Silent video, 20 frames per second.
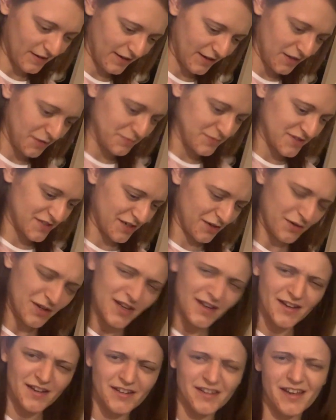Um, so,
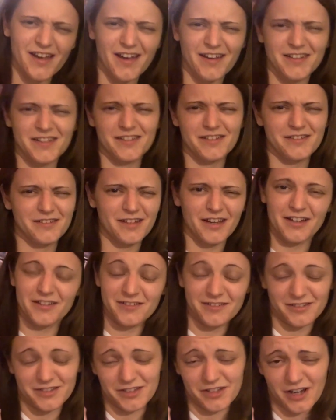yeah, you,
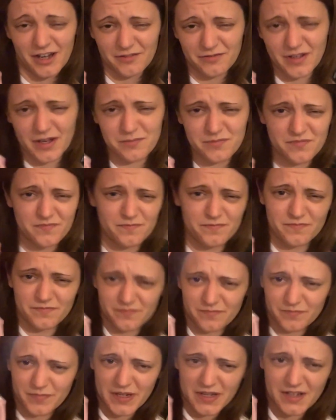you know, I've, I'm
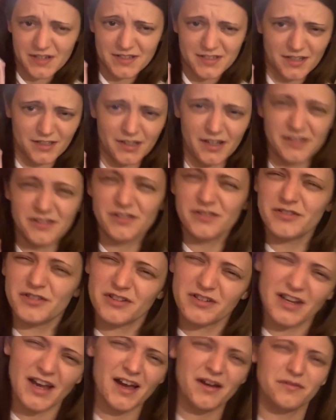begin to lay you,
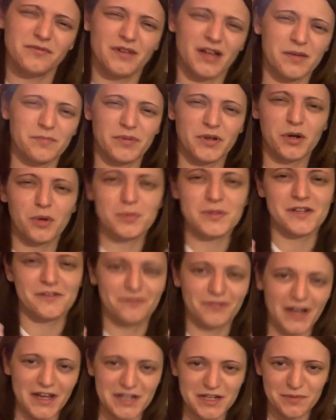you can like become
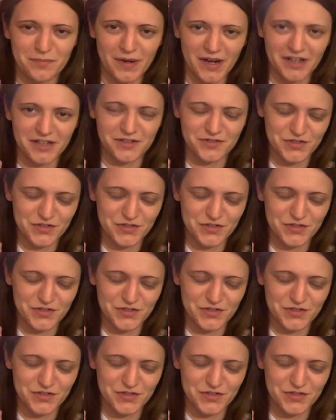deflated by it.